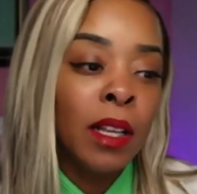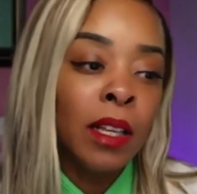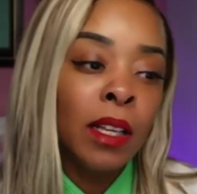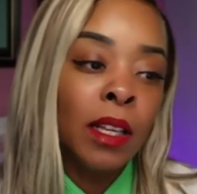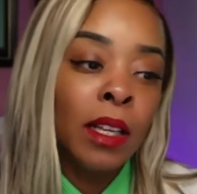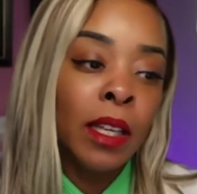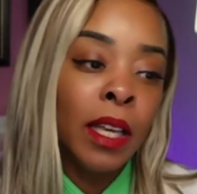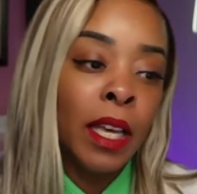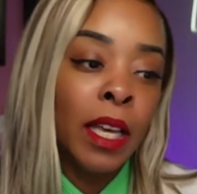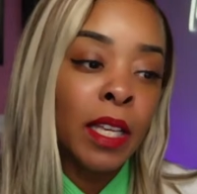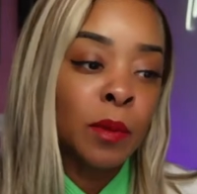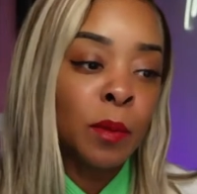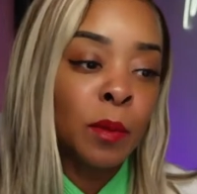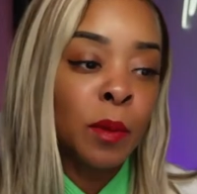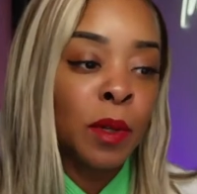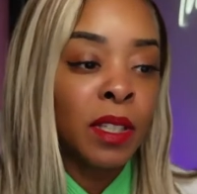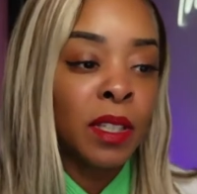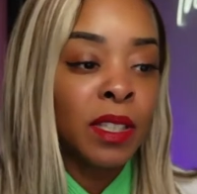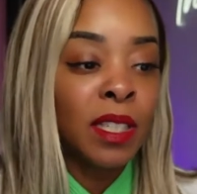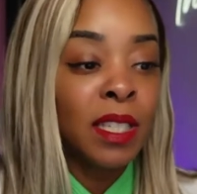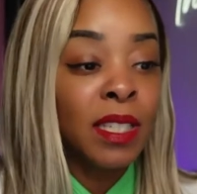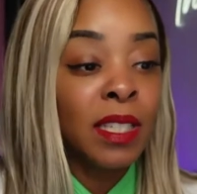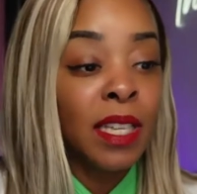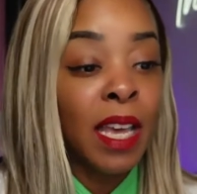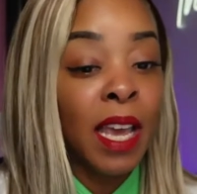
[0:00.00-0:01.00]
Guess what?
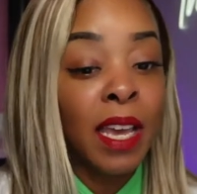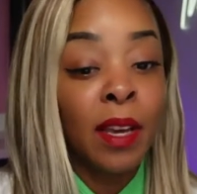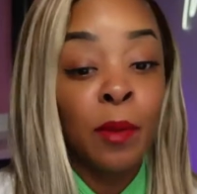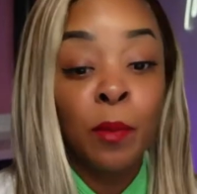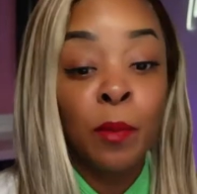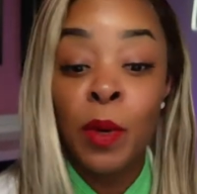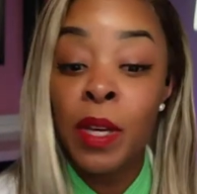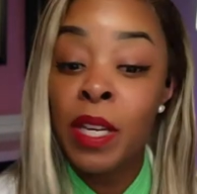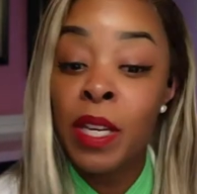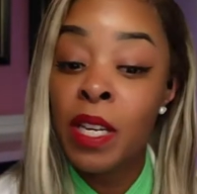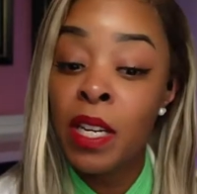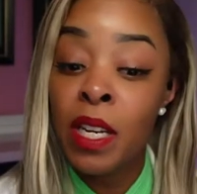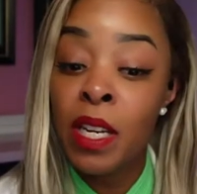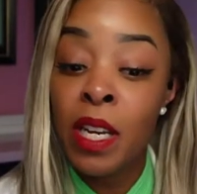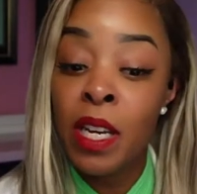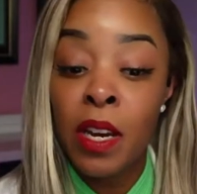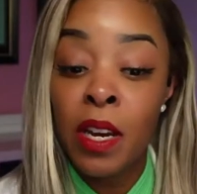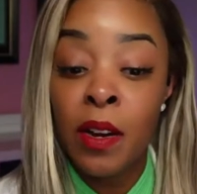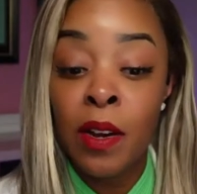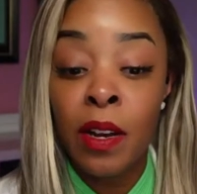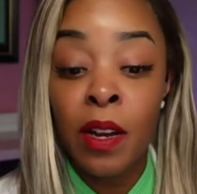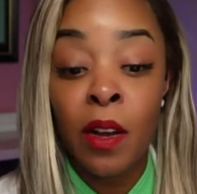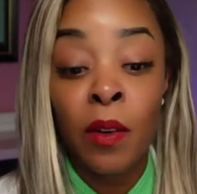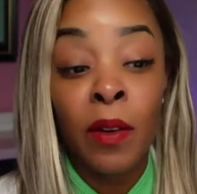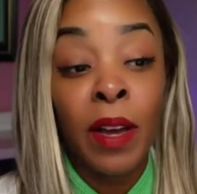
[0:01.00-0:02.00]
She said, we can hear
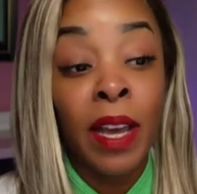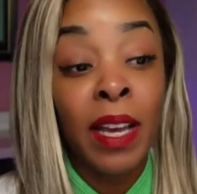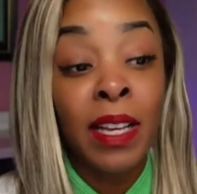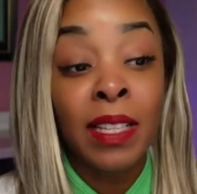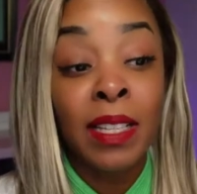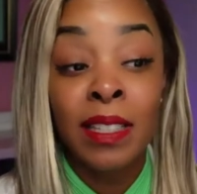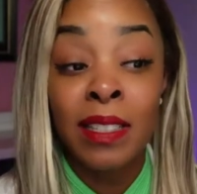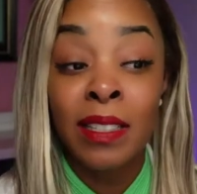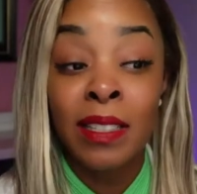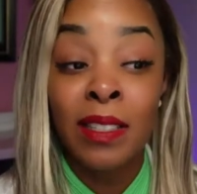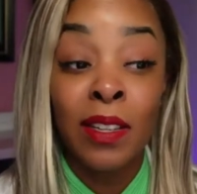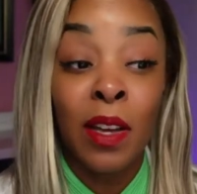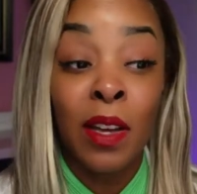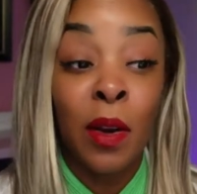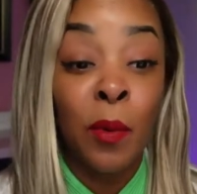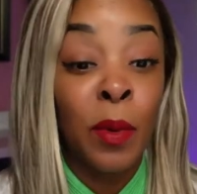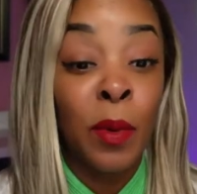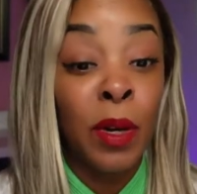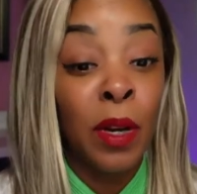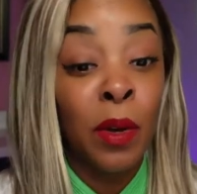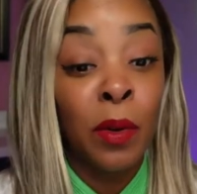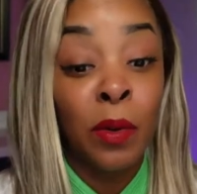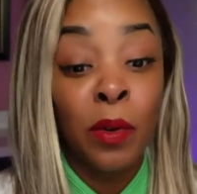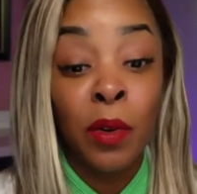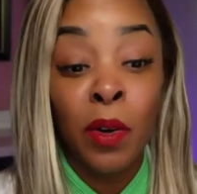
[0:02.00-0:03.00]
it. Okay, because you know, we
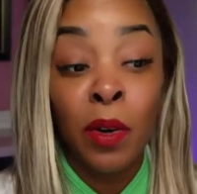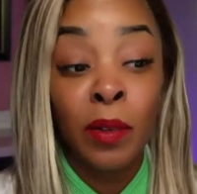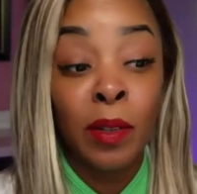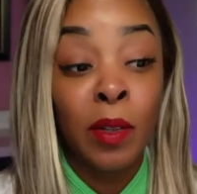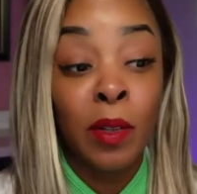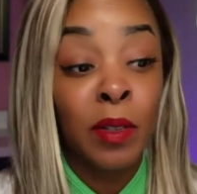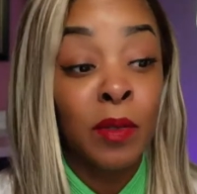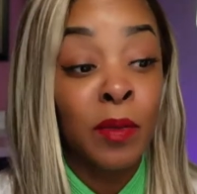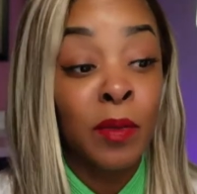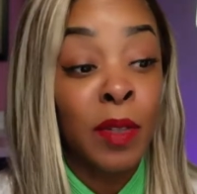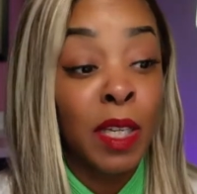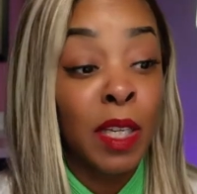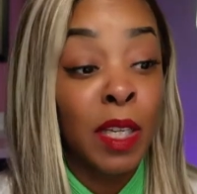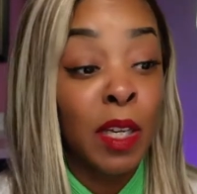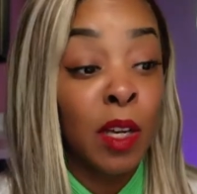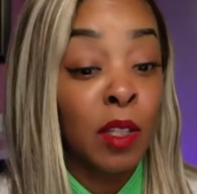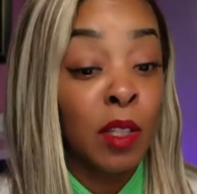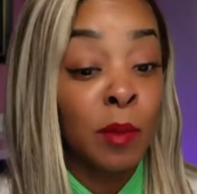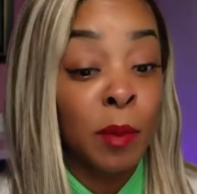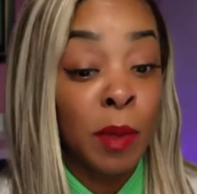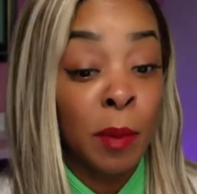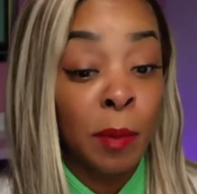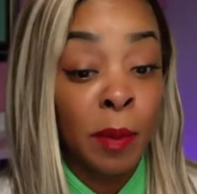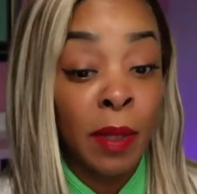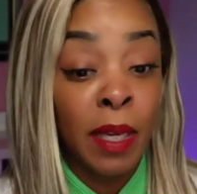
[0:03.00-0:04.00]
don't know if those videos
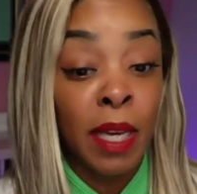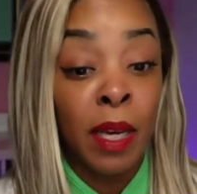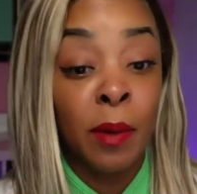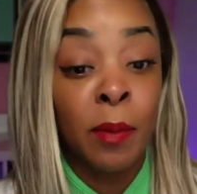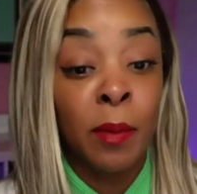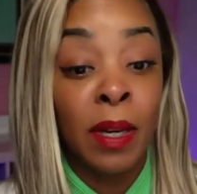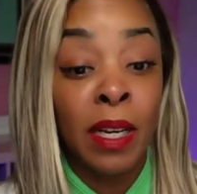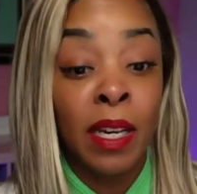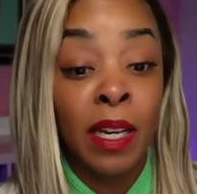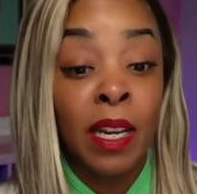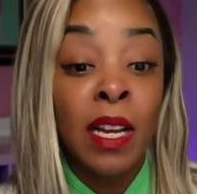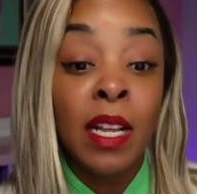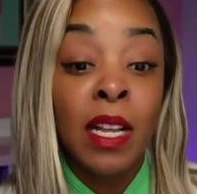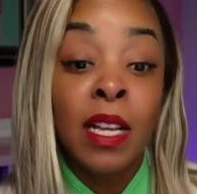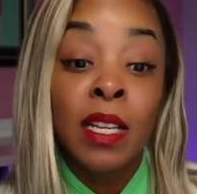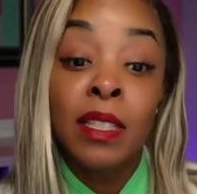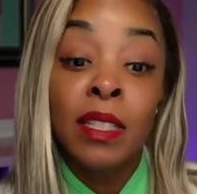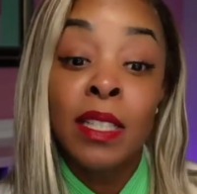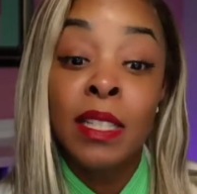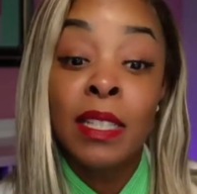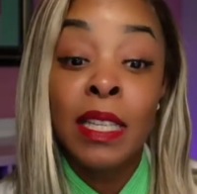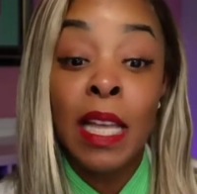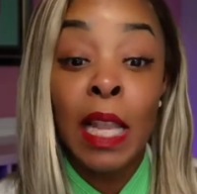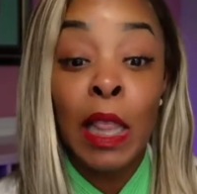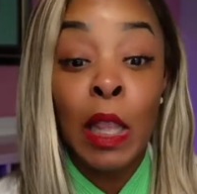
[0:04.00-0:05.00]
be playing with it. She
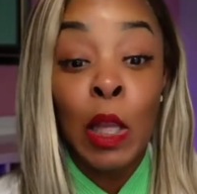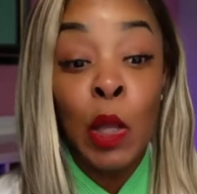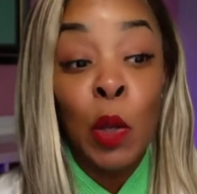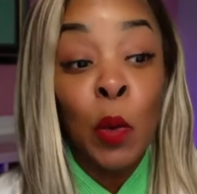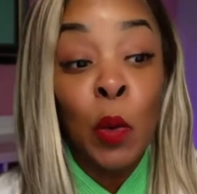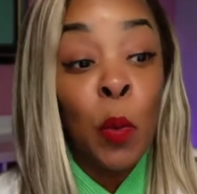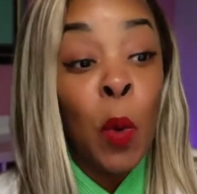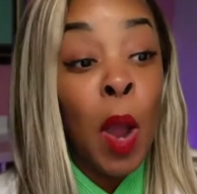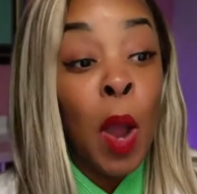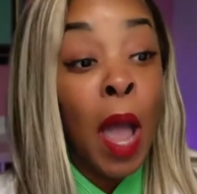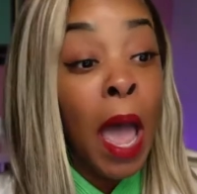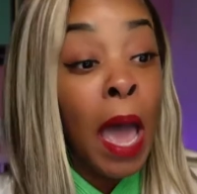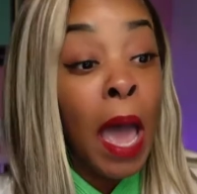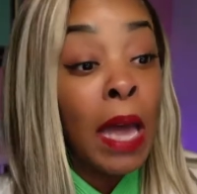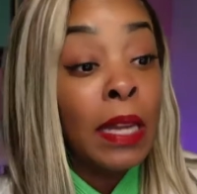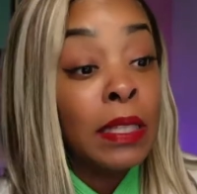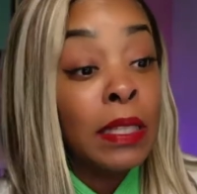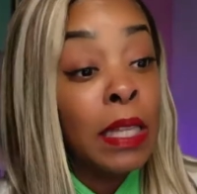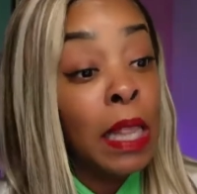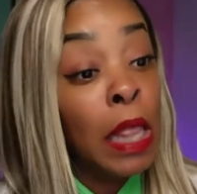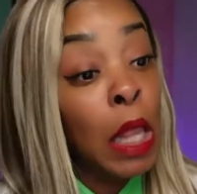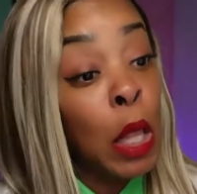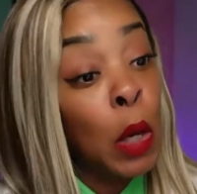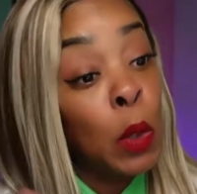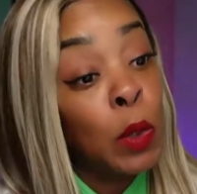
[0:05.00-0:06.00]
said, Little Rod is a
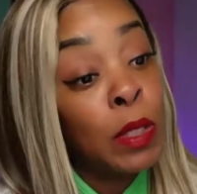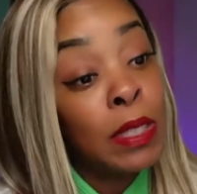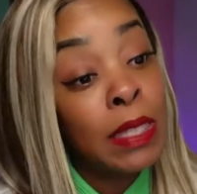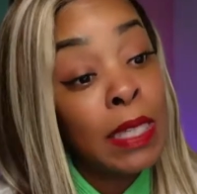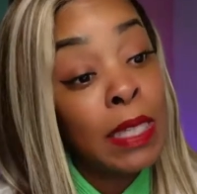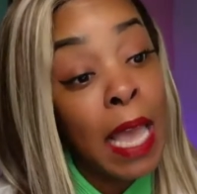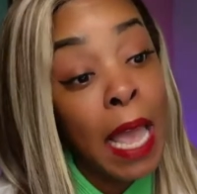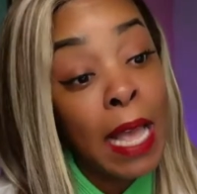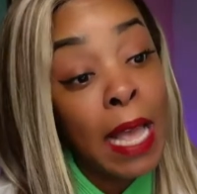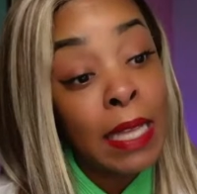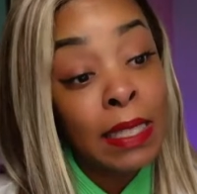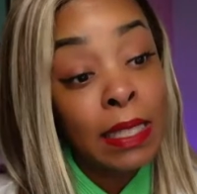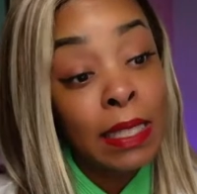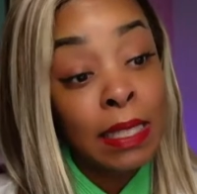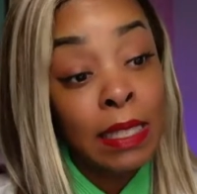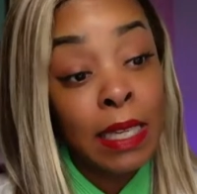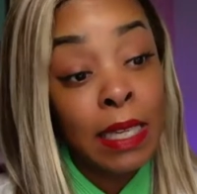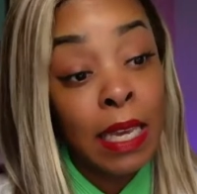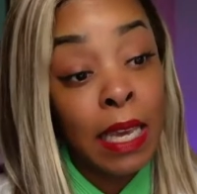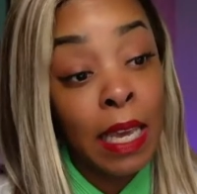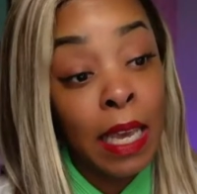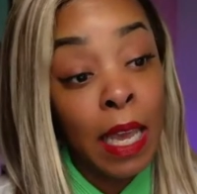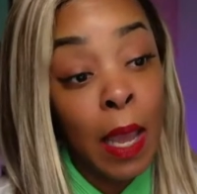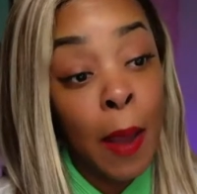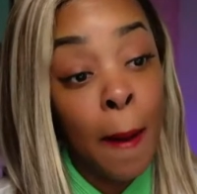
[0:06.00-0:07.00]
little
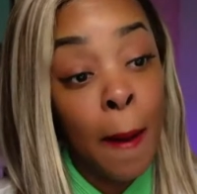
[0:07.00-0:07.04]
zesty.